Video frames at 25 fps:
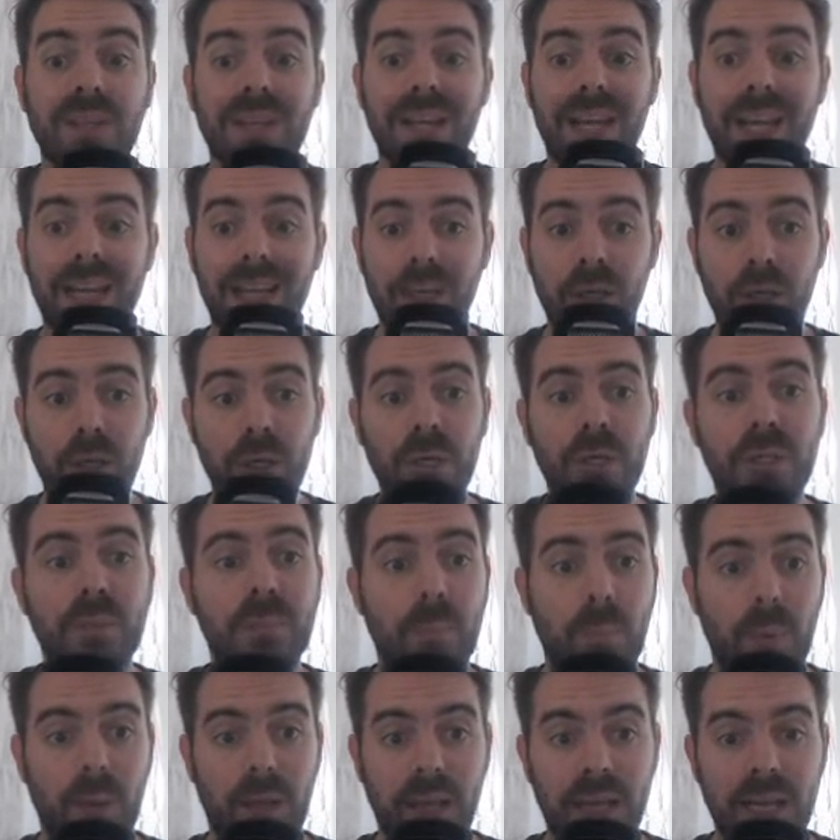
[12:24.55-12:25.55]
It
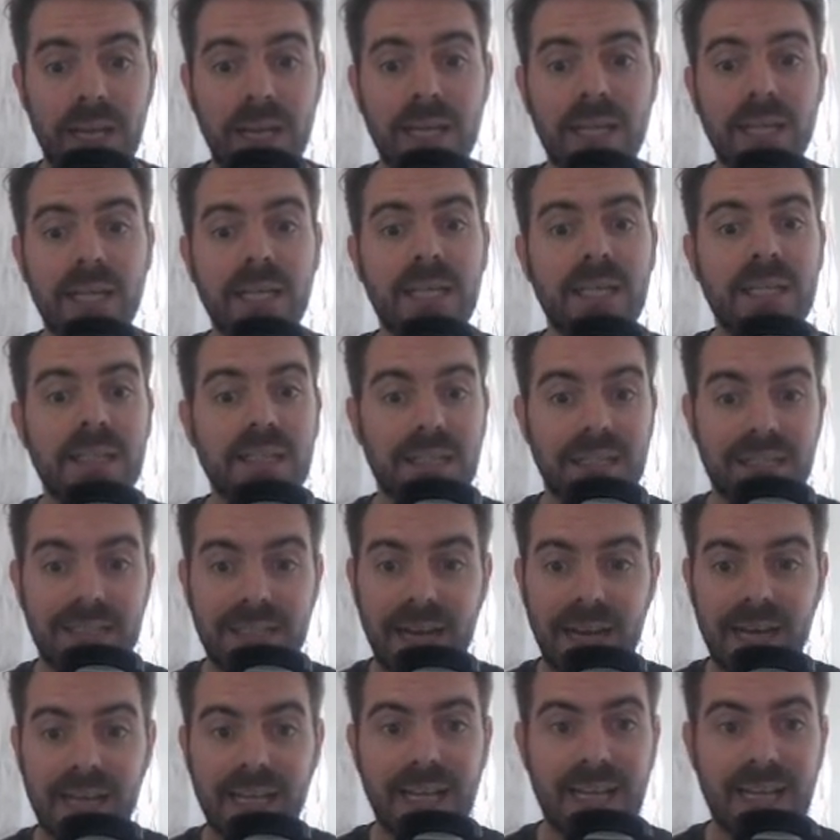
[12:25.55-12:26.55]
could be that Danny